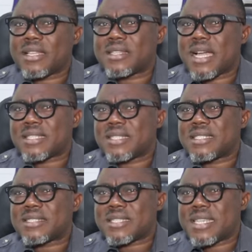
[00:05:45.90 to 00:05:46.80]
doesn't
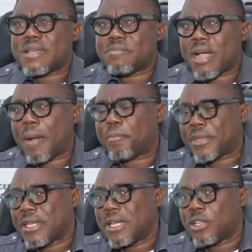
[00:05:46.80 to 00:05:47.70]
seem
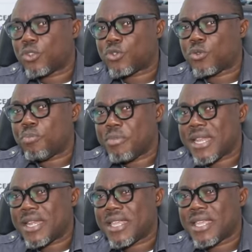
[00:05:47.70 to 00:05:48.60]
appealing to
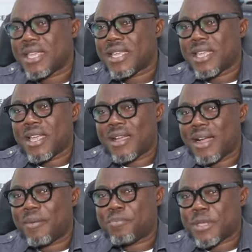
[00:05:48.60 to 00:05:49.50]
many
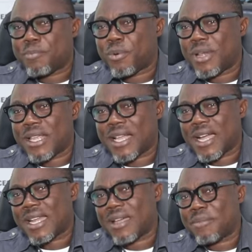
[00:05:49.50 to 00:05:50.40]
people in
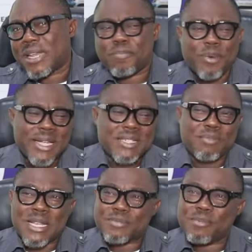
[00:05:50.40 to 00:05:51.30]
Ghana, but a point
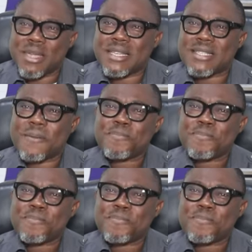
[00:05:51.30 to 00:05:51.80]
must be made